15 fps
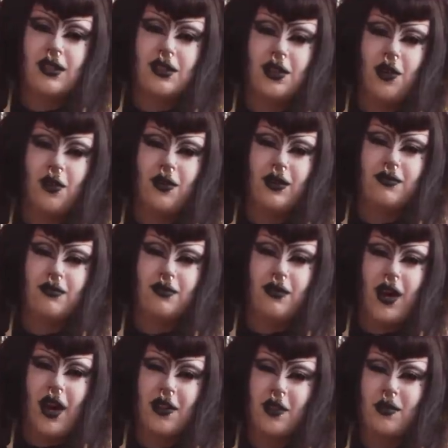don't
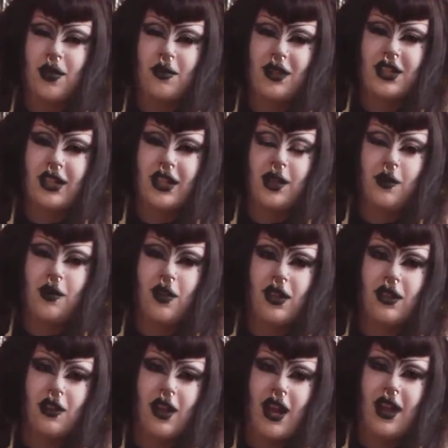bother me much anymore.
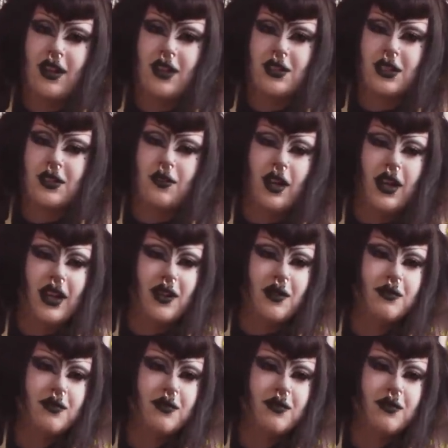They're kind of just funny.